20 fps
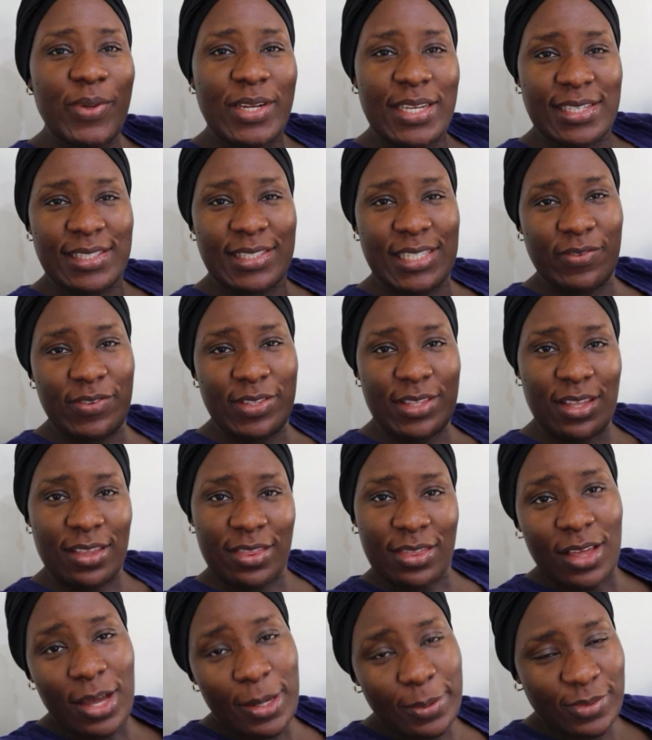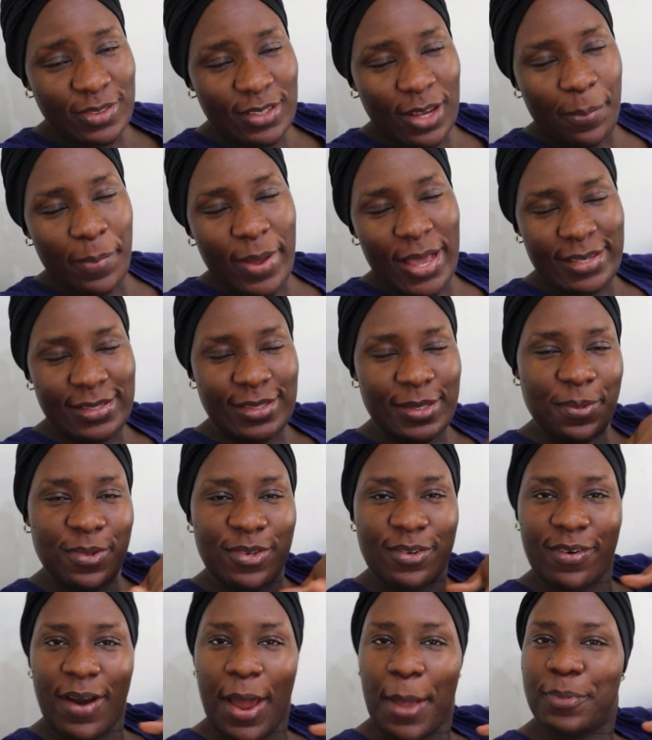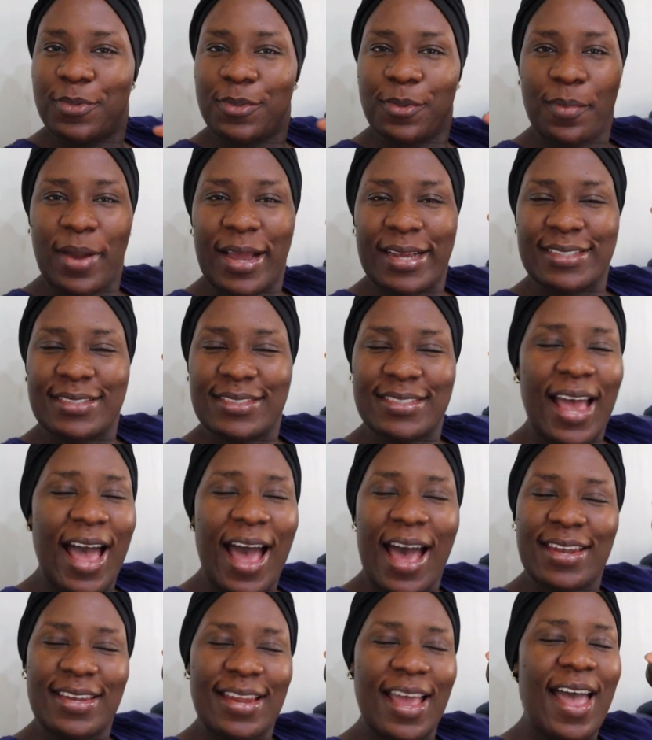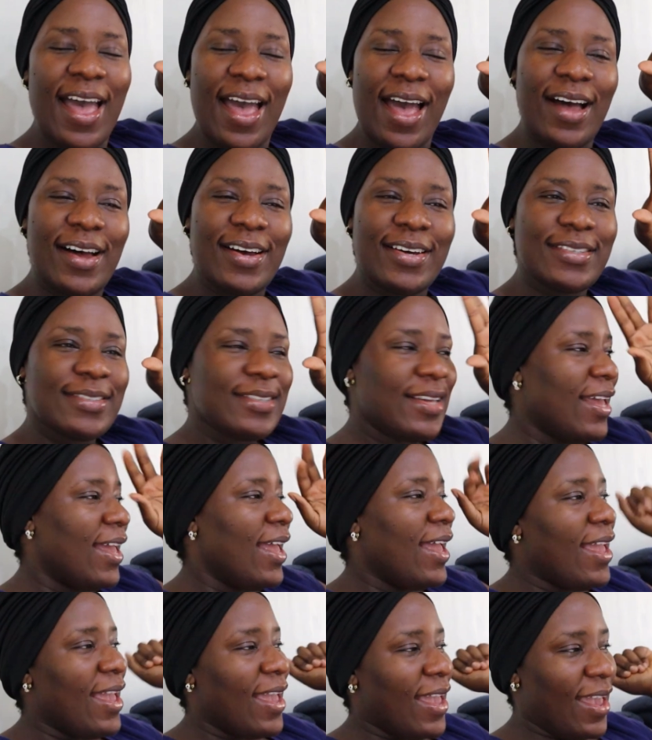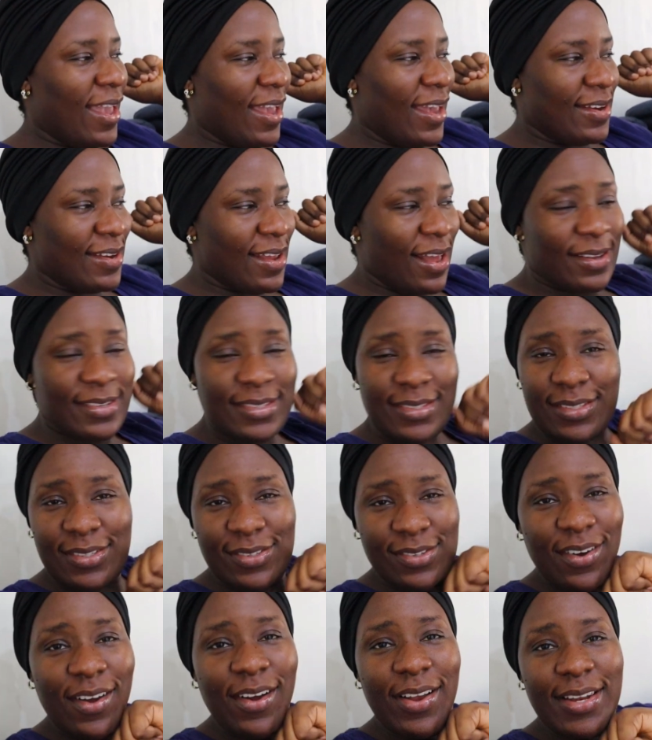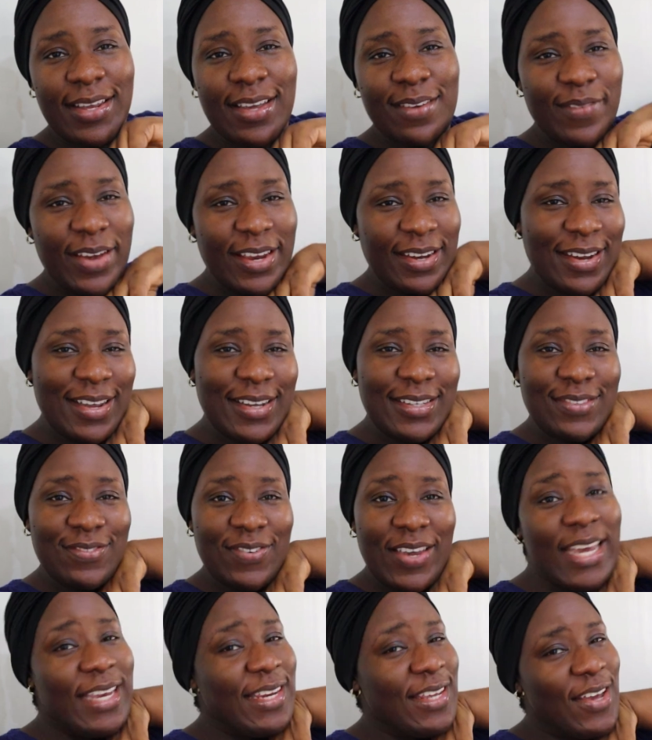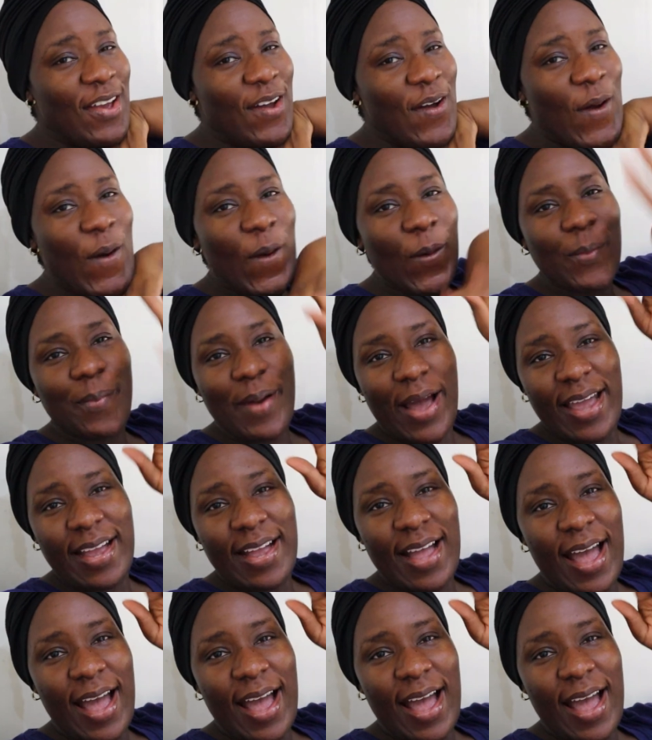please give it a thumbs up and subscribe to my channel. And I'll see you all in my next video. Bye